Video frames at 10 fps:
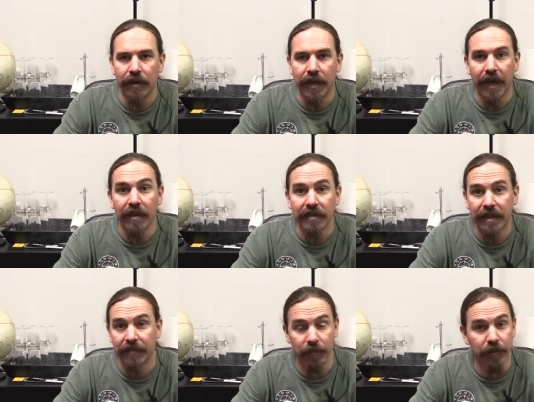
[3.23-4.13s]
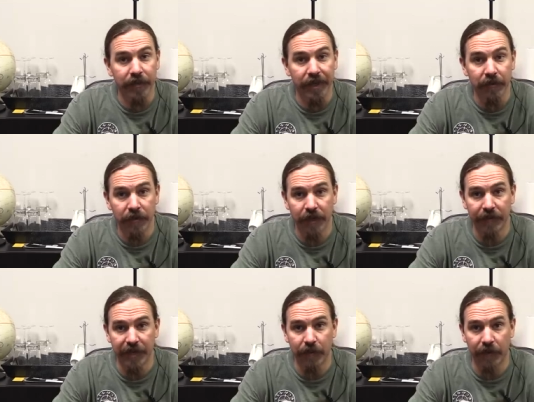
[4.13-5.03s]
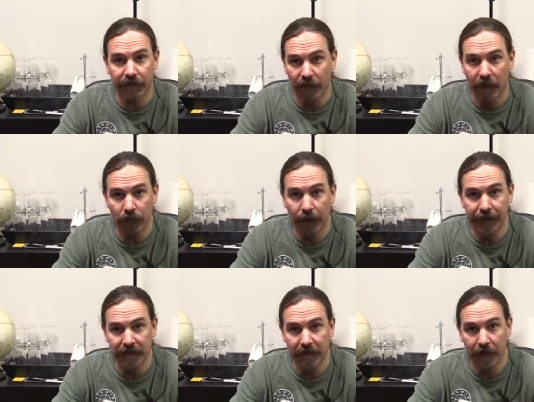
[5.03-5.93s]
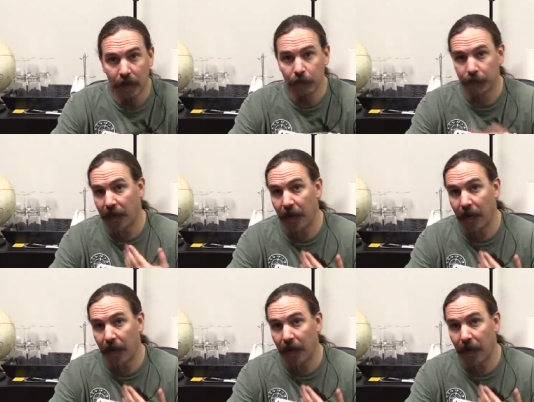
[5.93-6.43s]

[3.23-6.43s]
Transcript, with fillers: Hey guys, thanks for tuning in to another video on ForgottenWeapons.com.